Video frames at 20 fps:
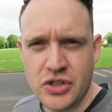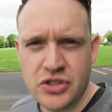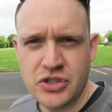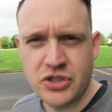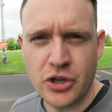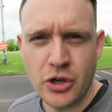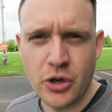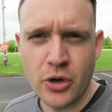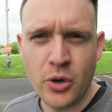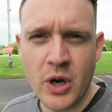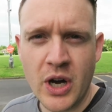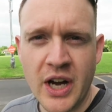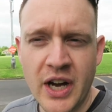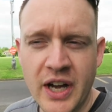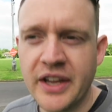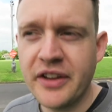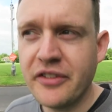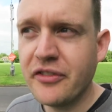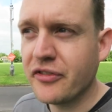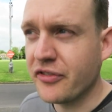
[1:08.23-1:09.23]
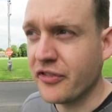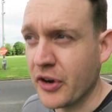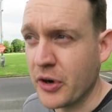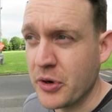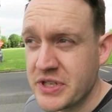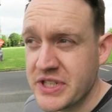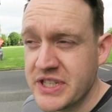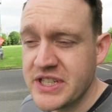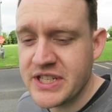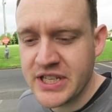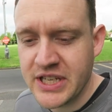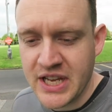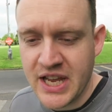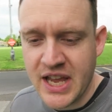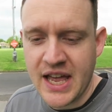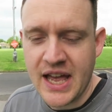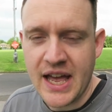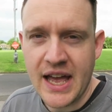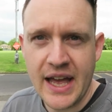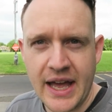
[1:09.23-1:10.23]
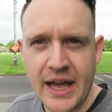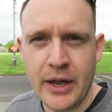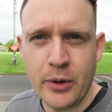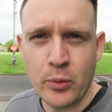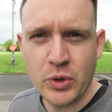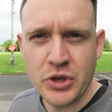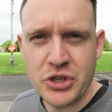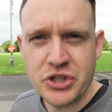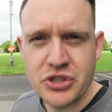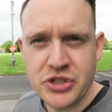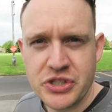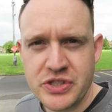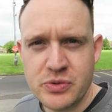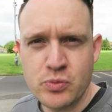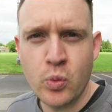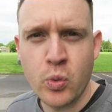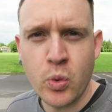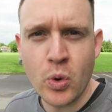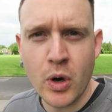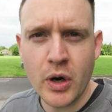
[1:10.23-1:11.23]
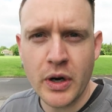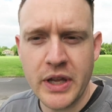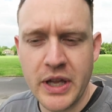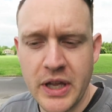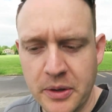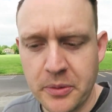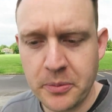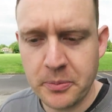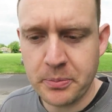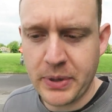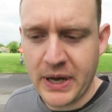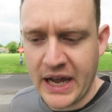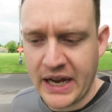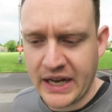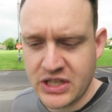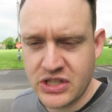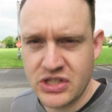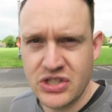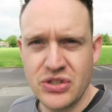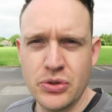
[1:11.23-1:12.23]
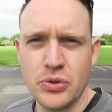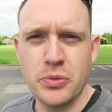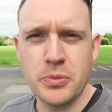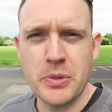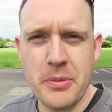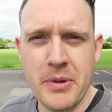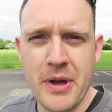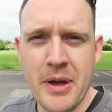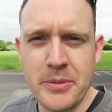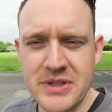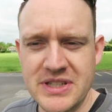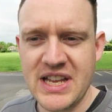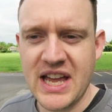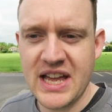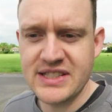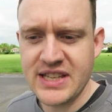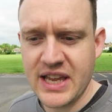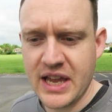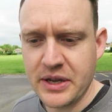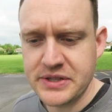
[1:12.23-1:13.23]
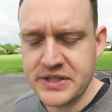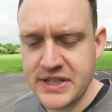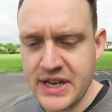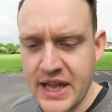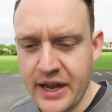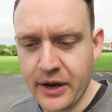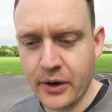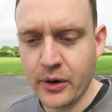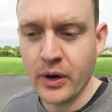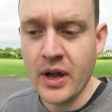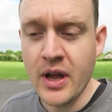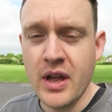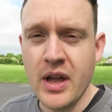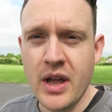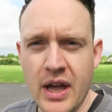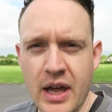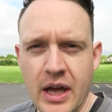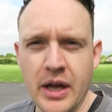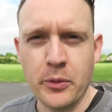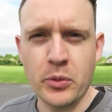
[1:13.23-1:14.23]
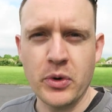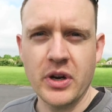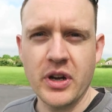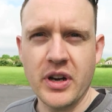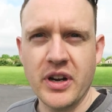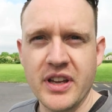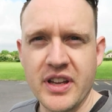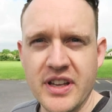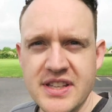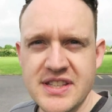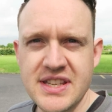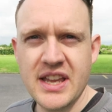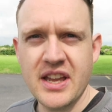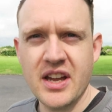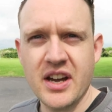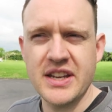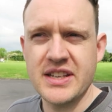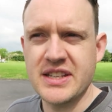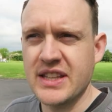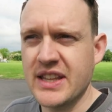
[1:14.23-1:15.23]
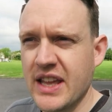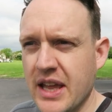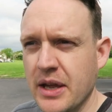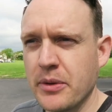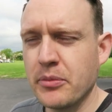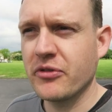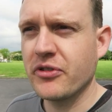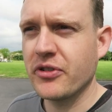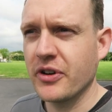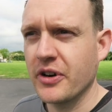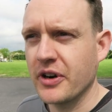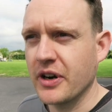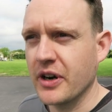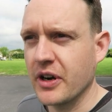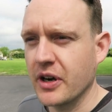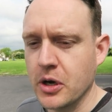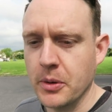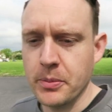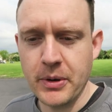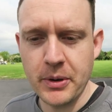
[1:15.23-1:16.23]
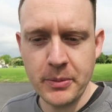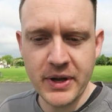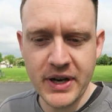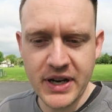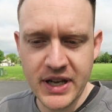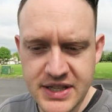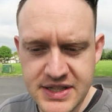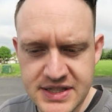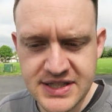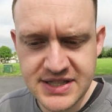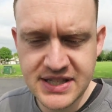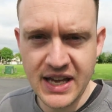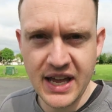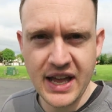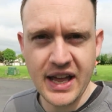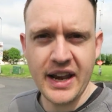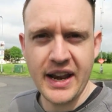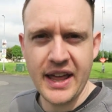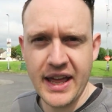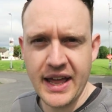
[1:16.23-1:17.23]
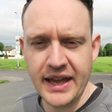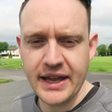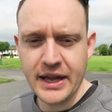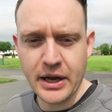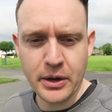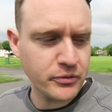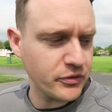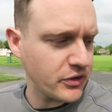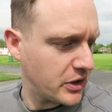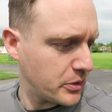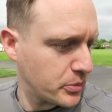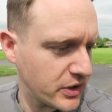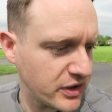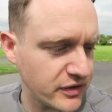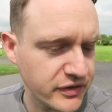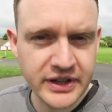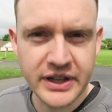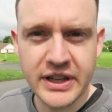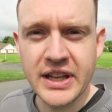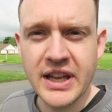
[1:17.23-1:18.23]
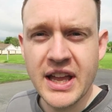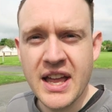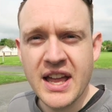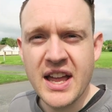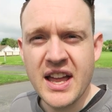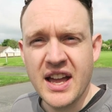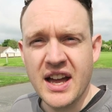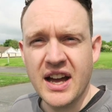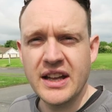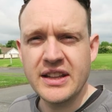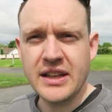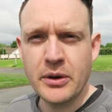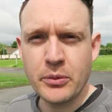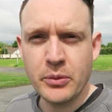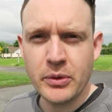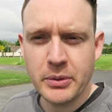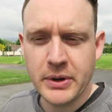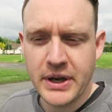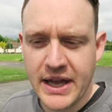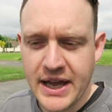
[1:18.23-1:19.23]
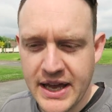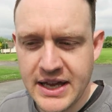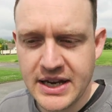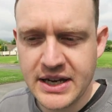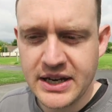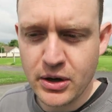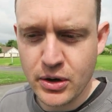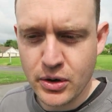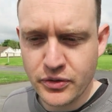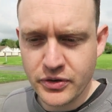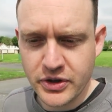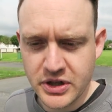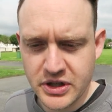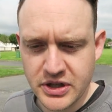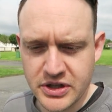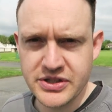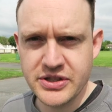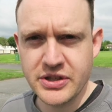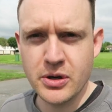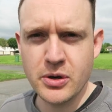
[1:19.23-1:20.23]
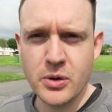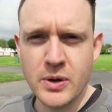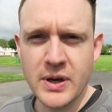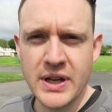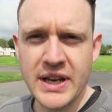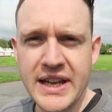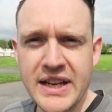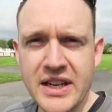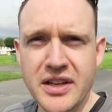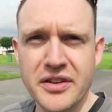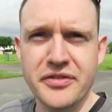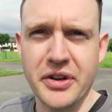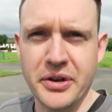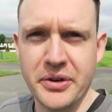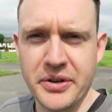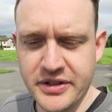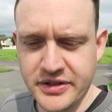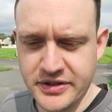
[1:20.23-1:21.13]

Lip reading: So I voted and we're just walking back to my mom and dad's house now, and we're gonna say hi to them for a couple of minutes and hang out very briefly, and then we will head over so Elaine can vote.